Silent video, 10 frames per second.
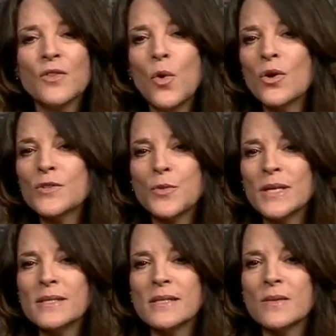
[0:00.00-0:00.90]
the horse
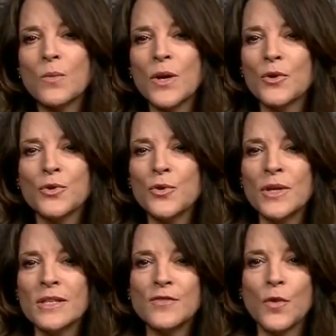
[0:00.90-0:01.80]
race isn't what you're
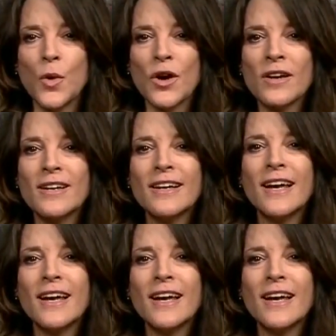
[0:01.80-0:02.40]
doing this for.